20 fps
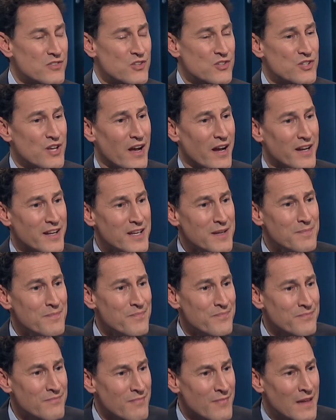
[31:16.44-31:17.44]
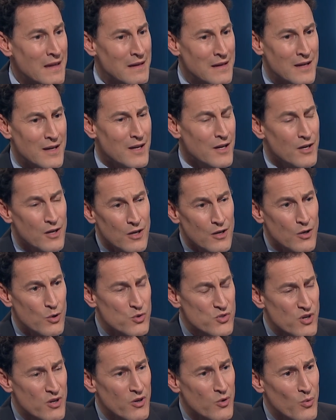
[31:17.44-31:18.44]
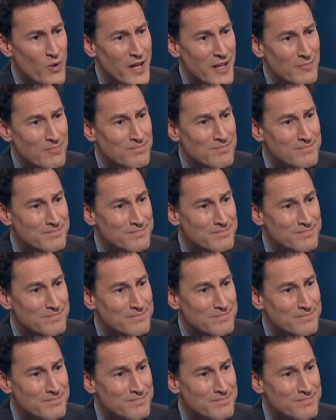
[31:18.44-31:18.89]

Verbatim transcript: society, who's going to win?